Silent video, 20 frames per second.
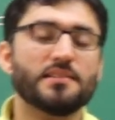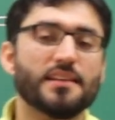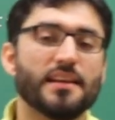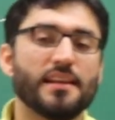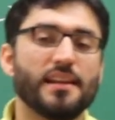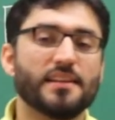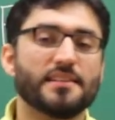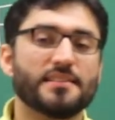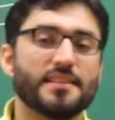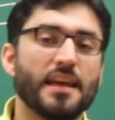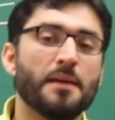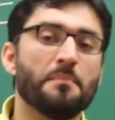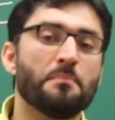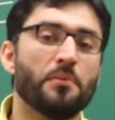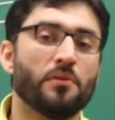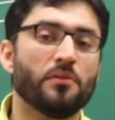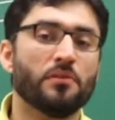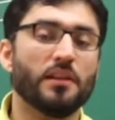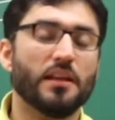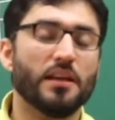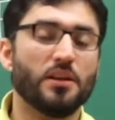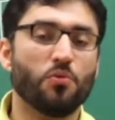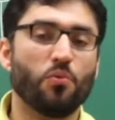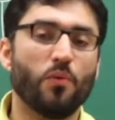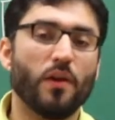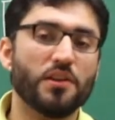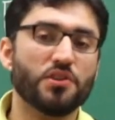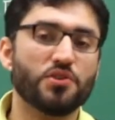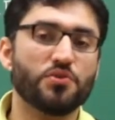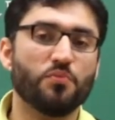an example in
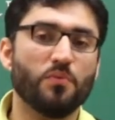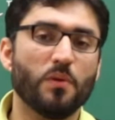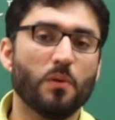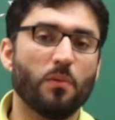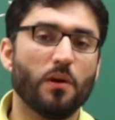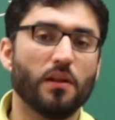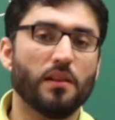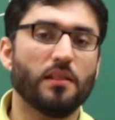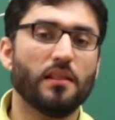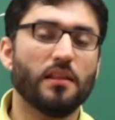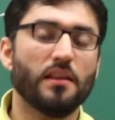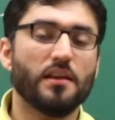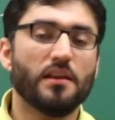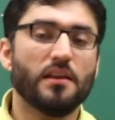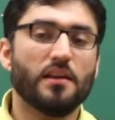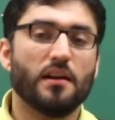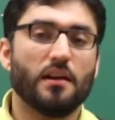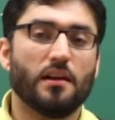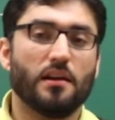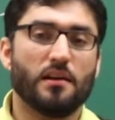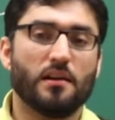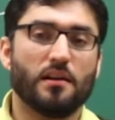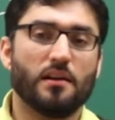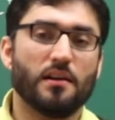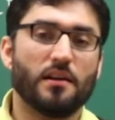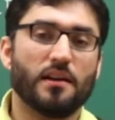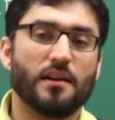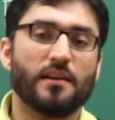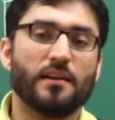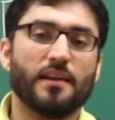which we will
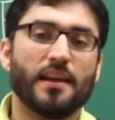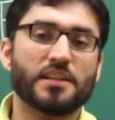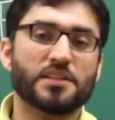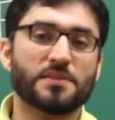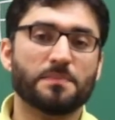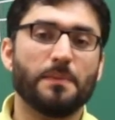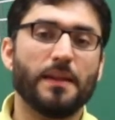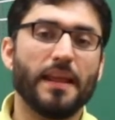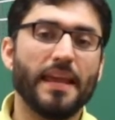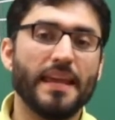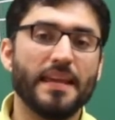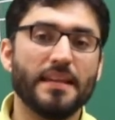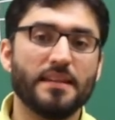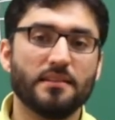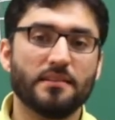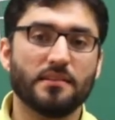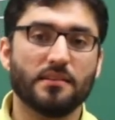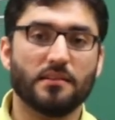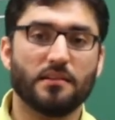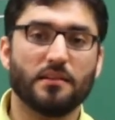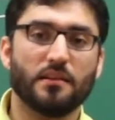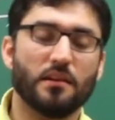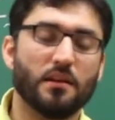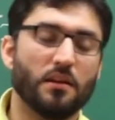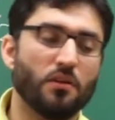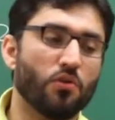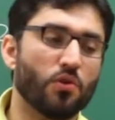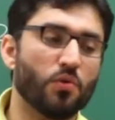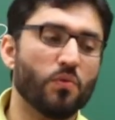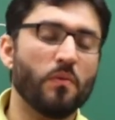explain
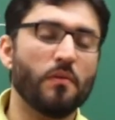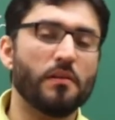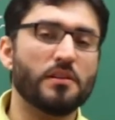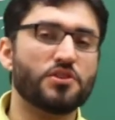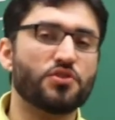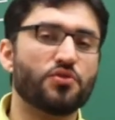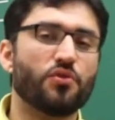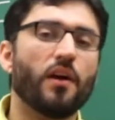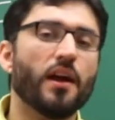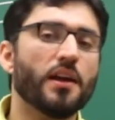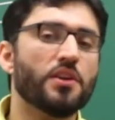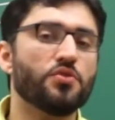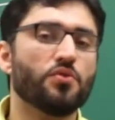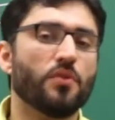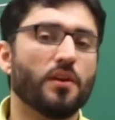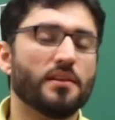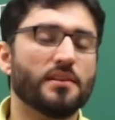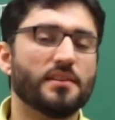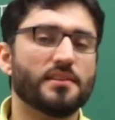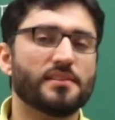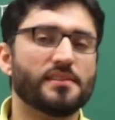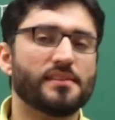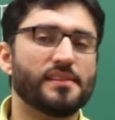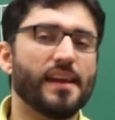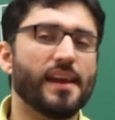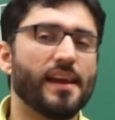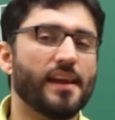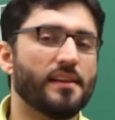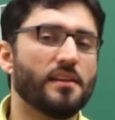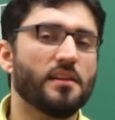or we will try to
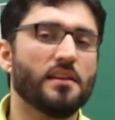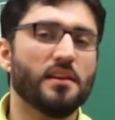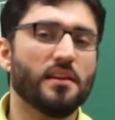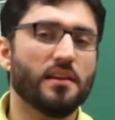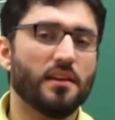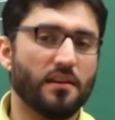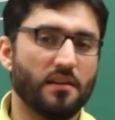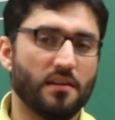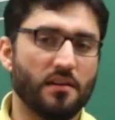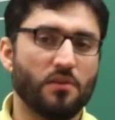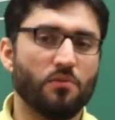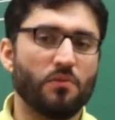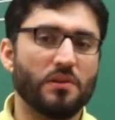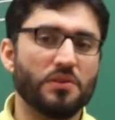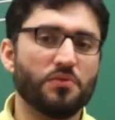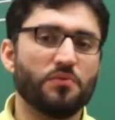understand what